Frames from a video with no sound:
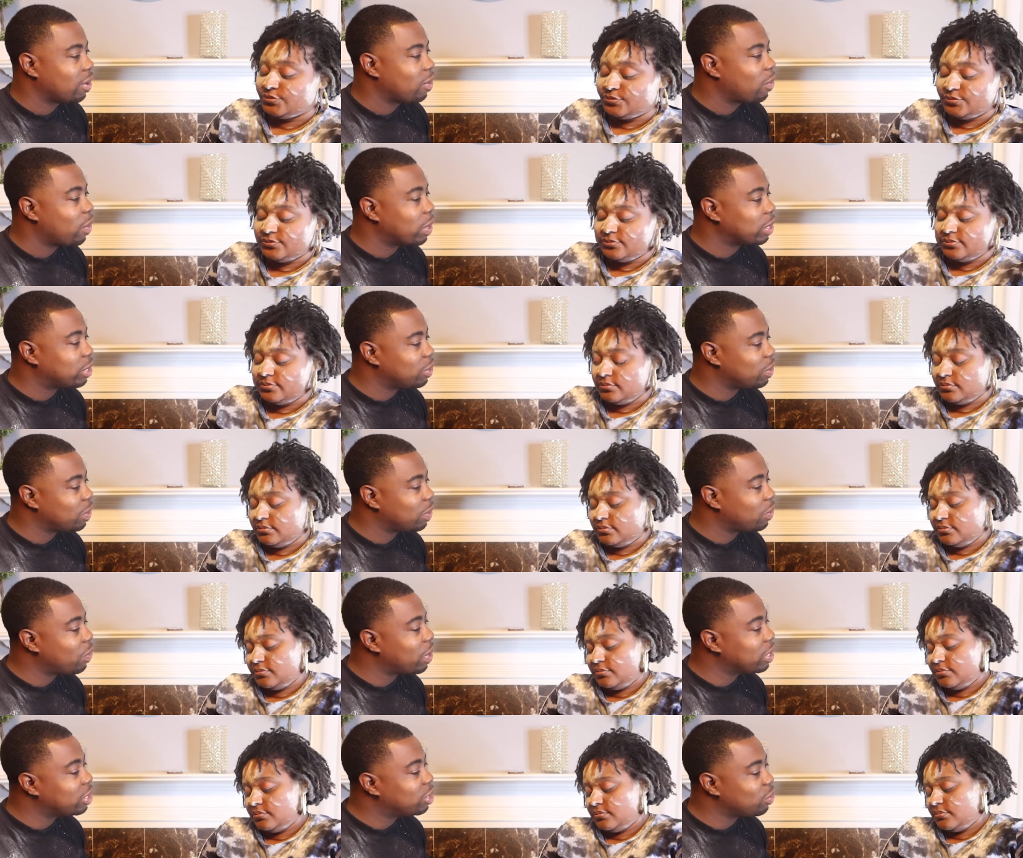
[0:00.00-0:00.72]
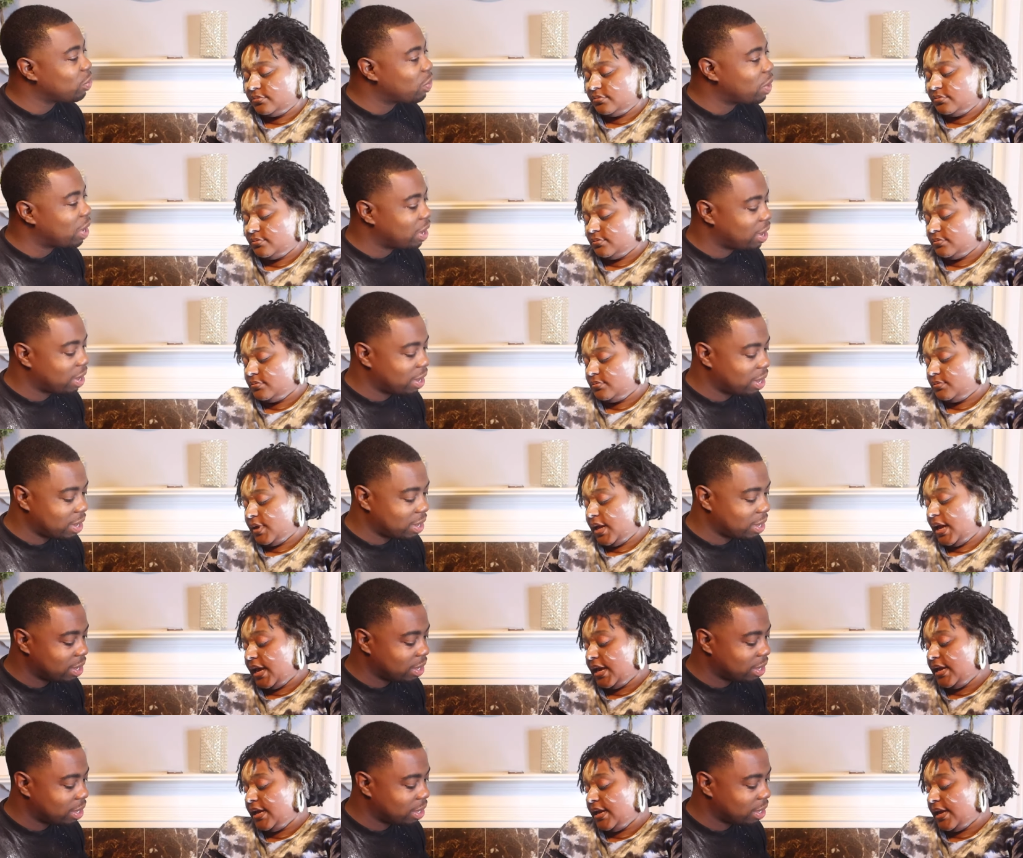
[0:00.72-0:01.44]
Speaker 1: What you what you wear?
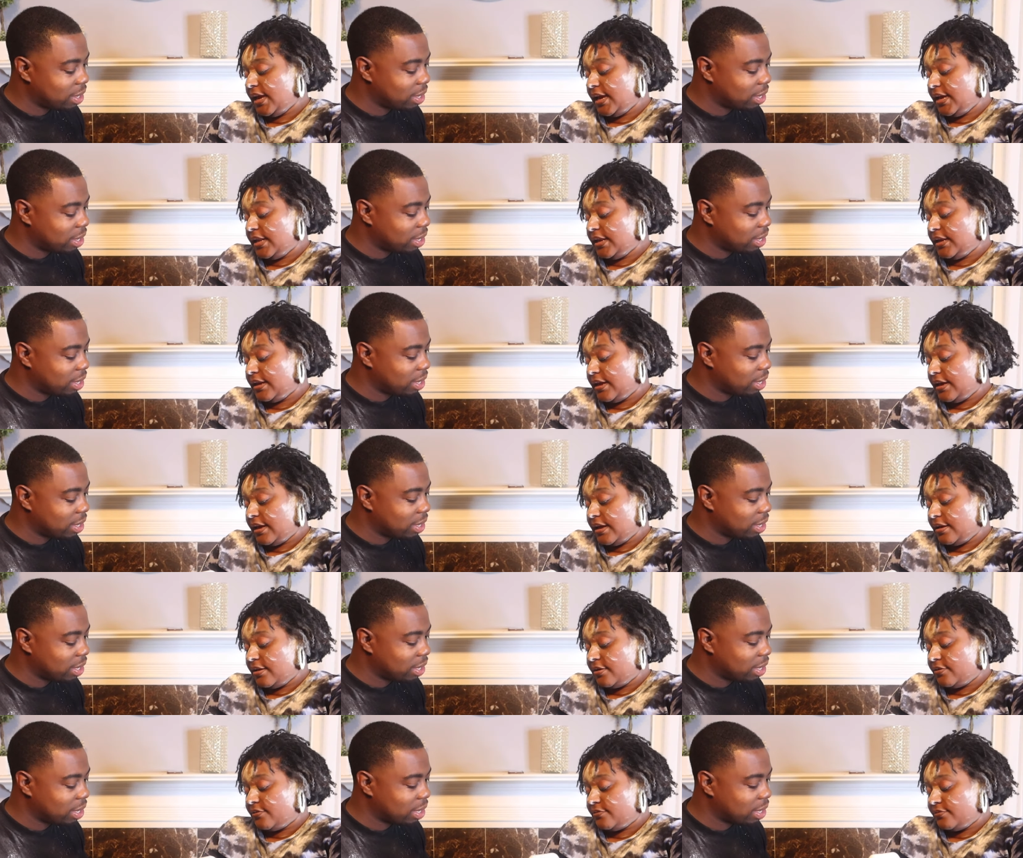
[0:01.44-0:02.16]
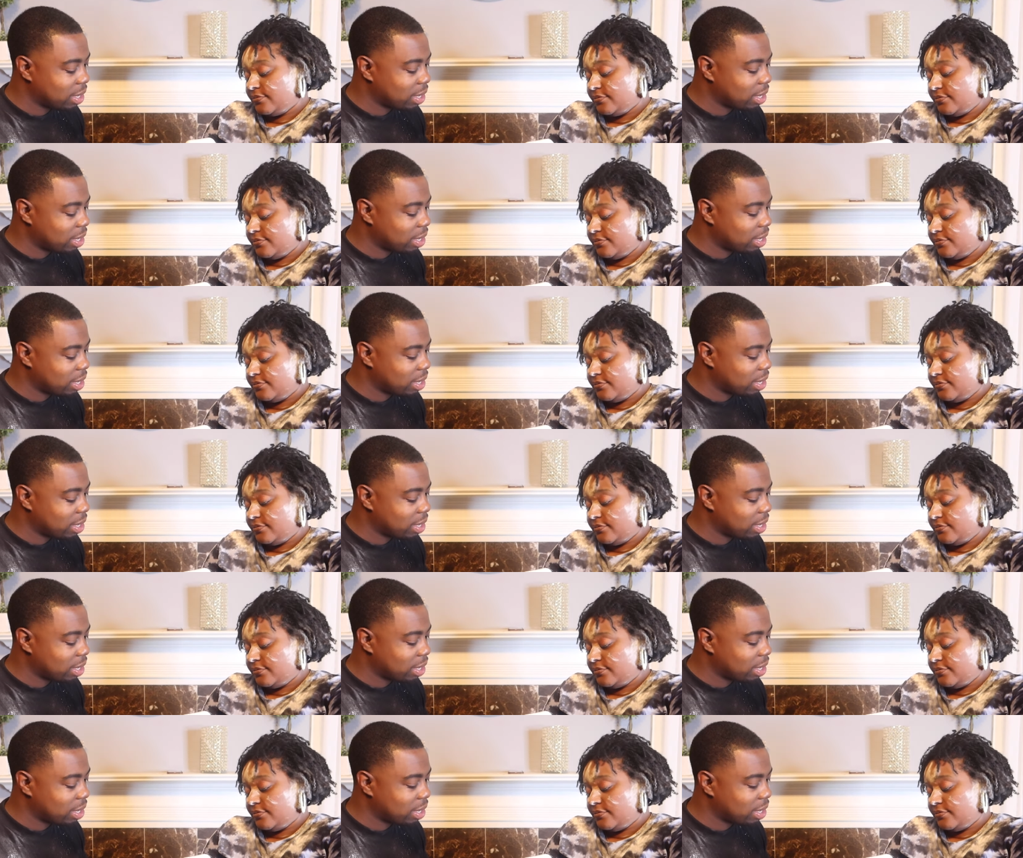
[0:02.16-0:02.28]
Speaker 2: Eight eight and a half.